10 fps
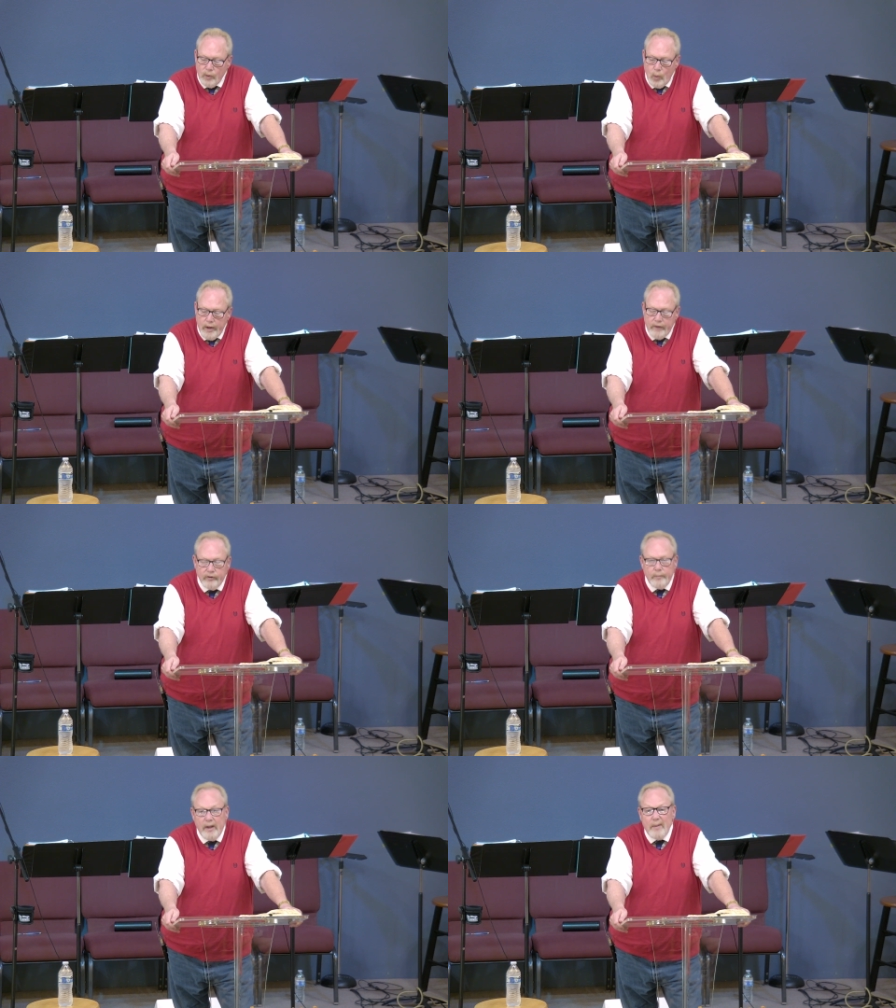We
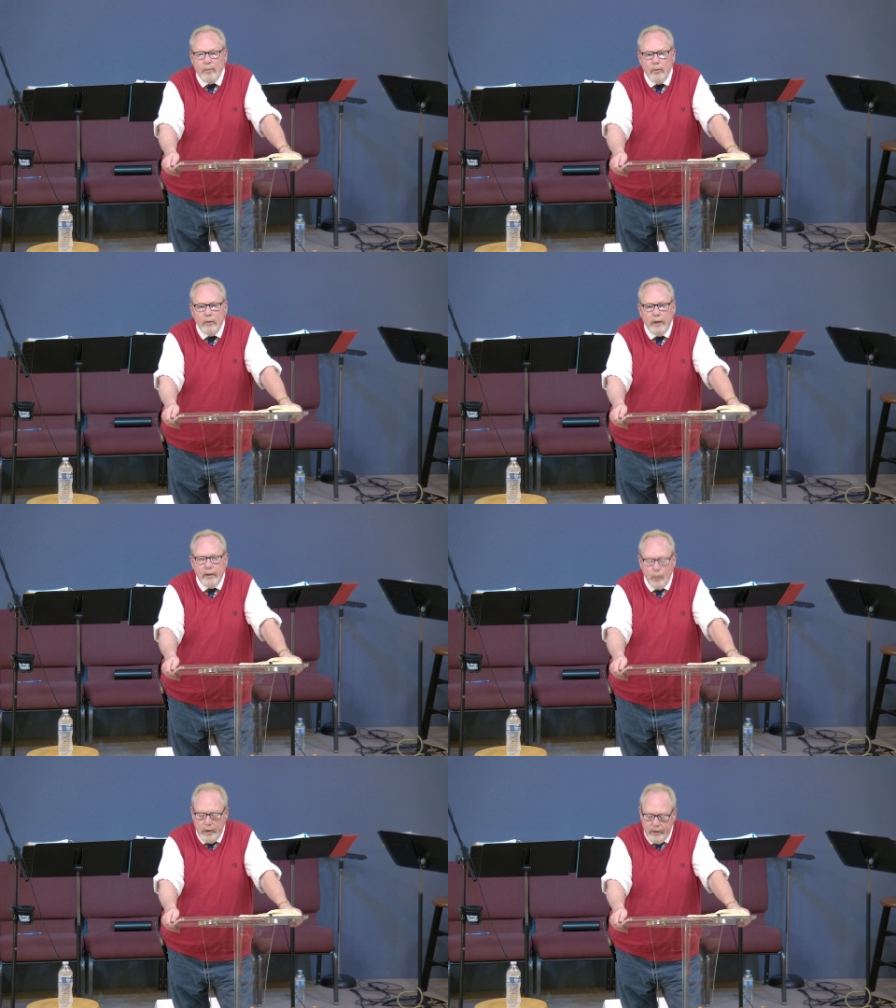as a people
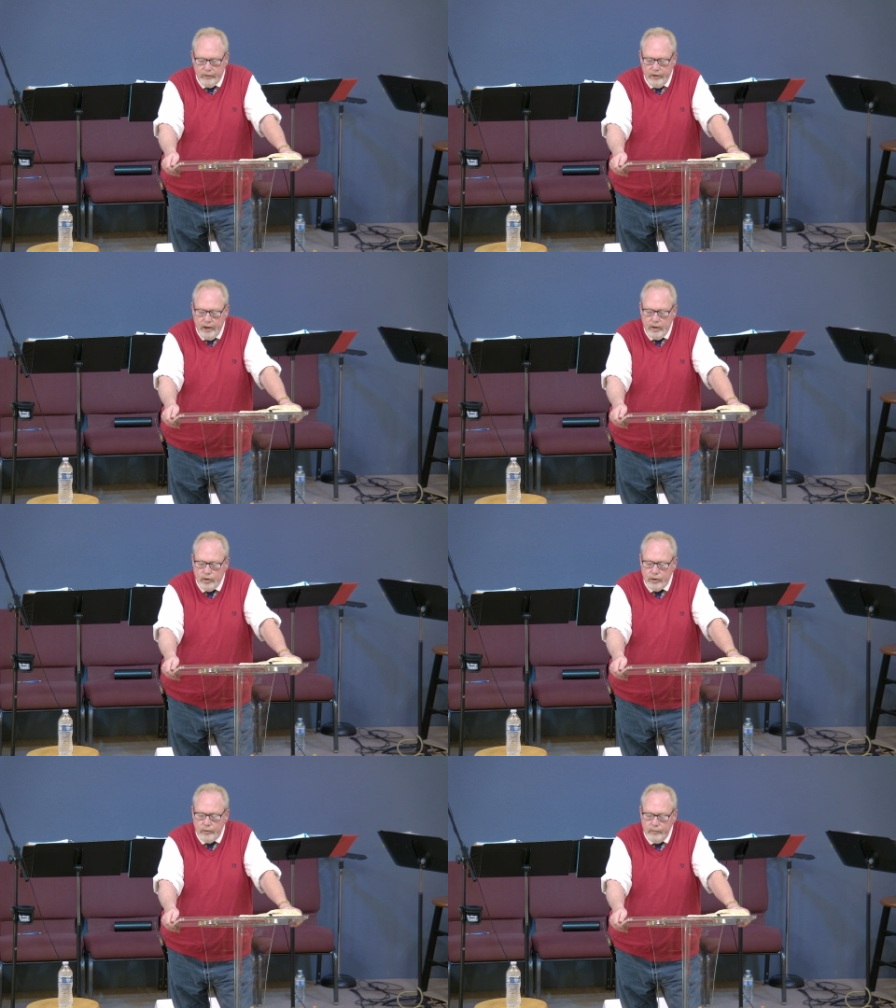and we as a
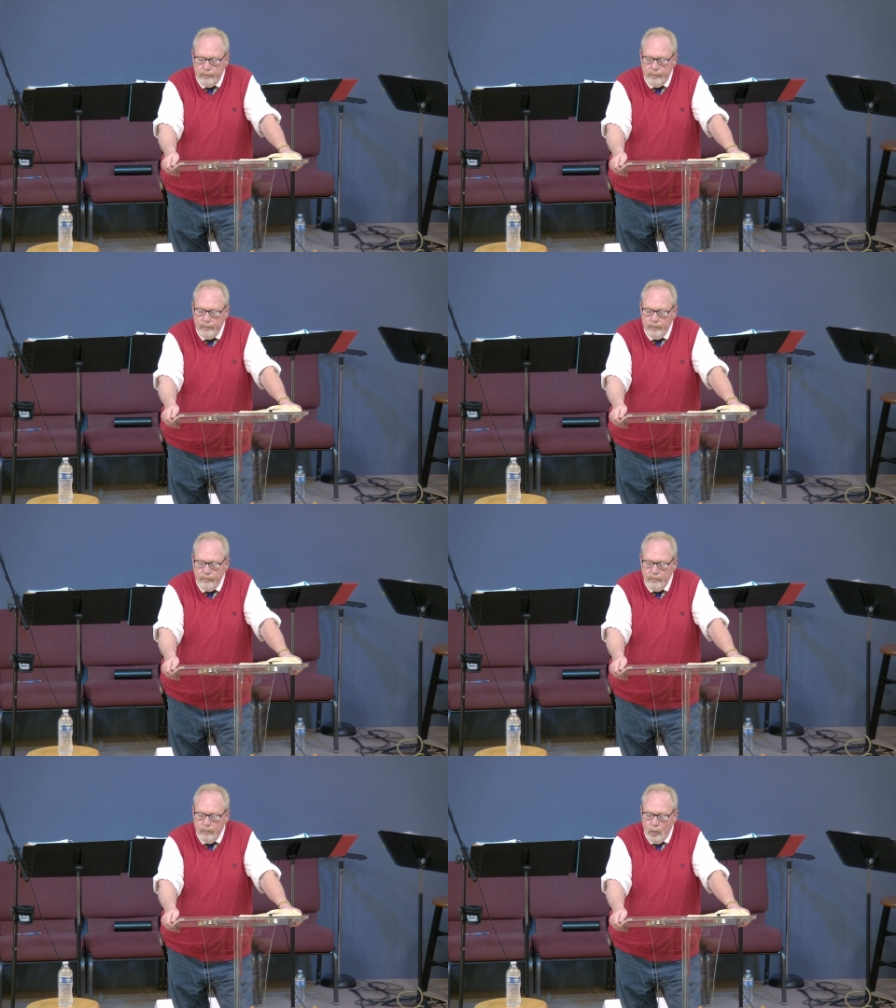nation
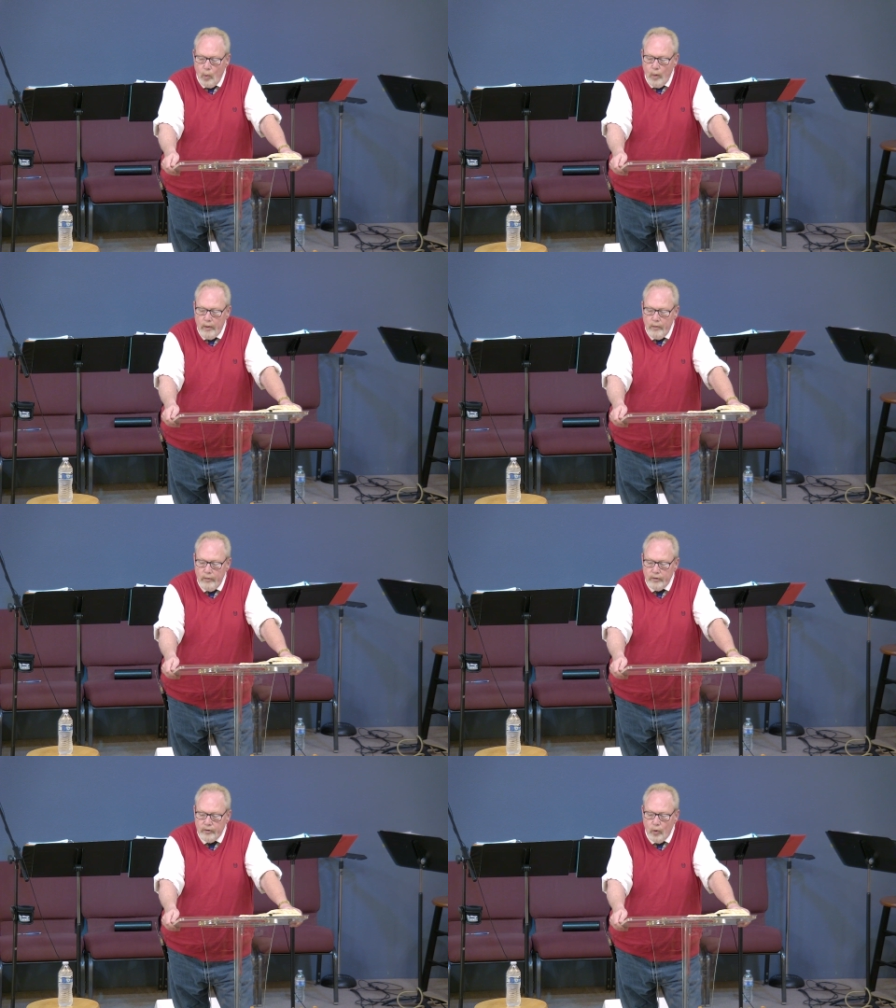will weather
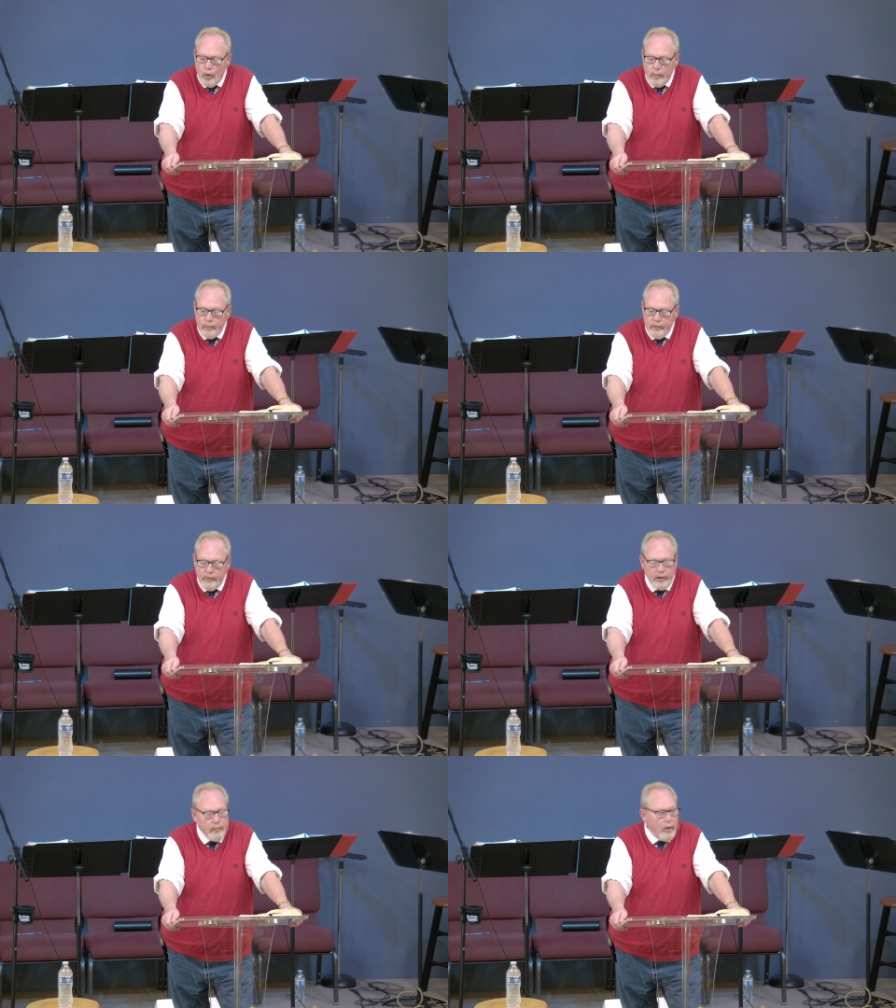the storms
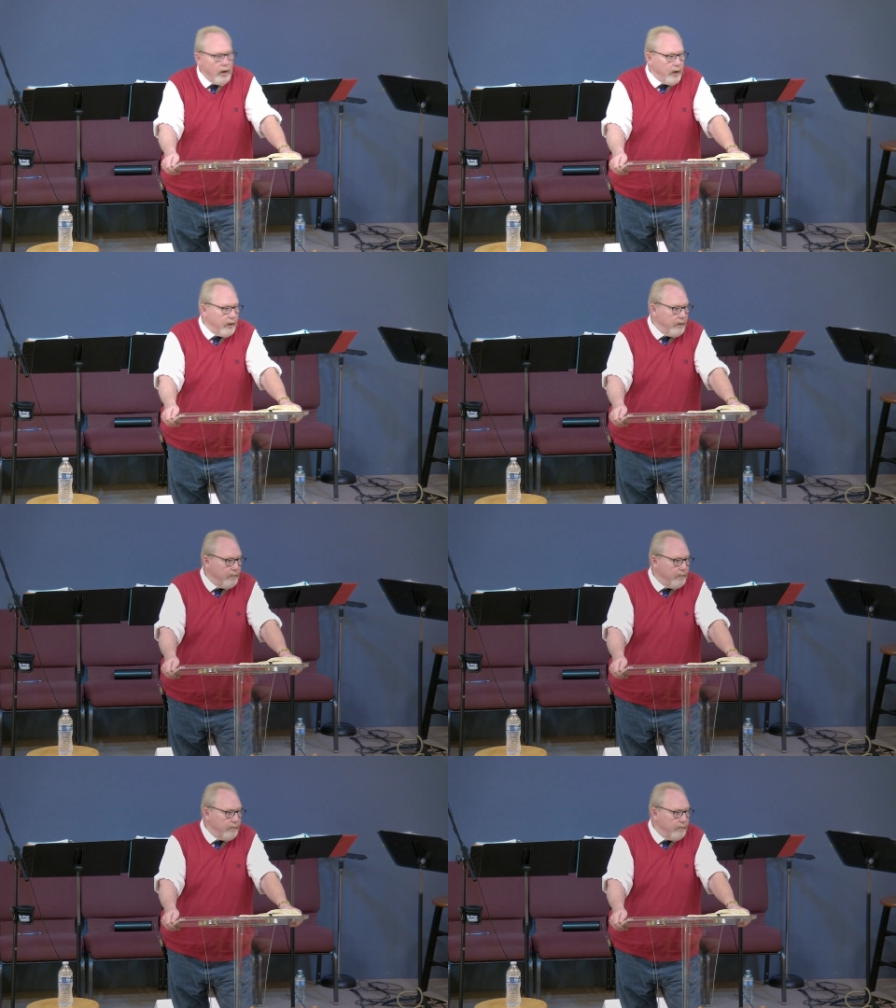of the demonic.